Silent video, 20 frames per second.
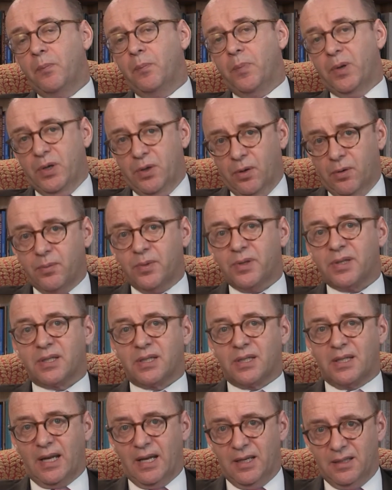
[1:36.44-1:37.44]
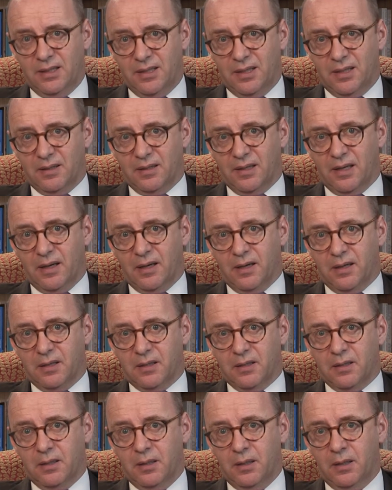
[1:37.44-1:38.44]
But notwithstanding
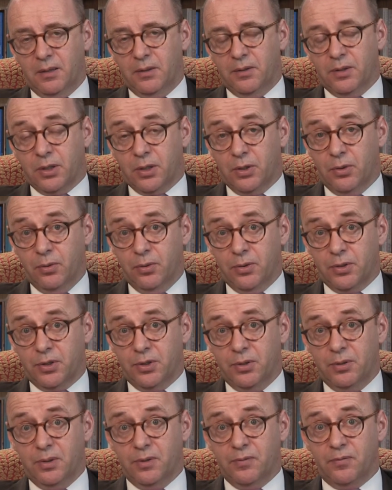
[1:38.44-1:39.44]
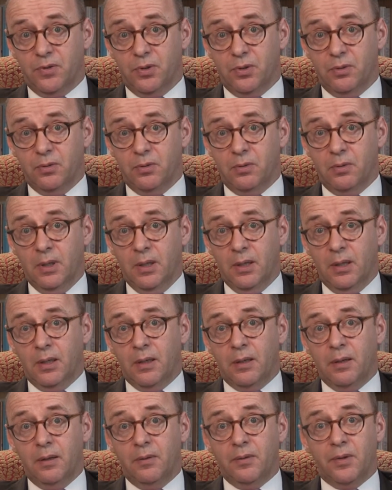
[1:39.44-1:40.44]
that, the court took the view
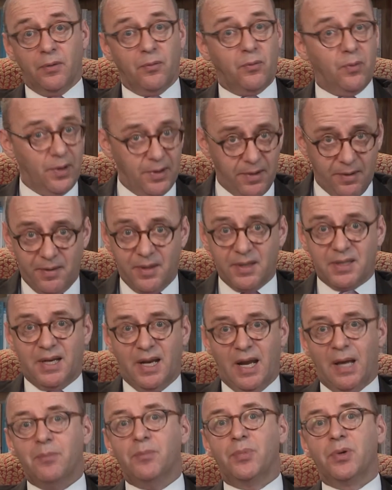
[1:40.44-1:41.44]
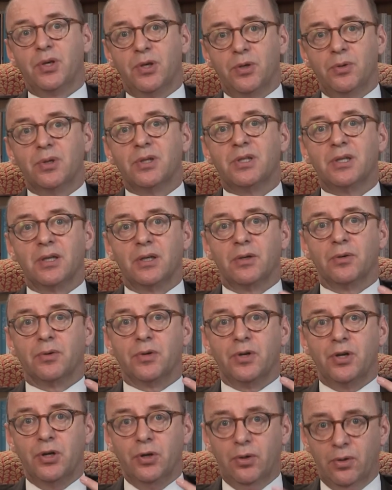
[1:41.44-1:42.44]
that whether there's an ambiguity or
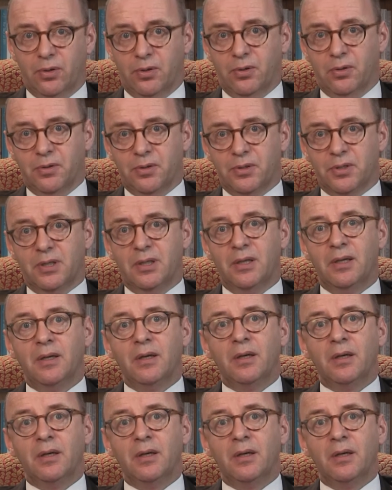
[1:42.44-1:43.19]
not,